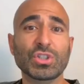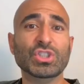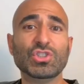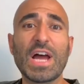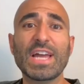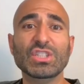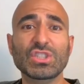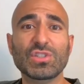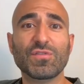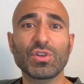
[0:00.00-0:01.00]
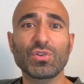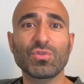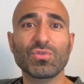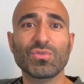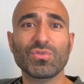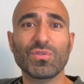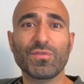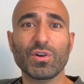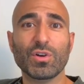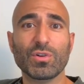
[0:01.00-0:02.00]
strategies for you
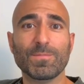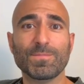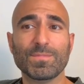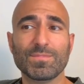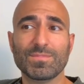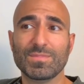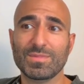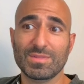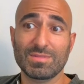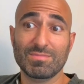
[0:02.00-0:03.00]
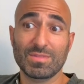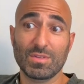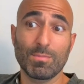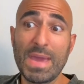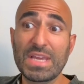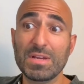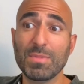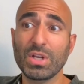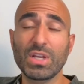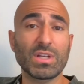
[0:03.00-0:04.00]
for making
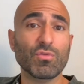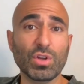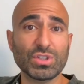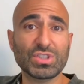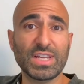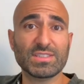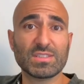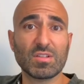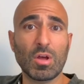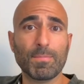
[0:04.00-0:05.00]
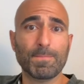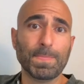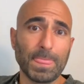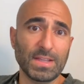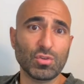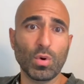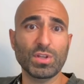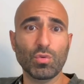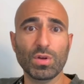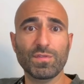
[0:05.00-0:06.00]
money in the real estate slump in
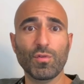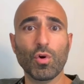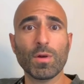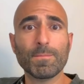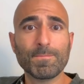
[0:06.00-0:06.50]
2024.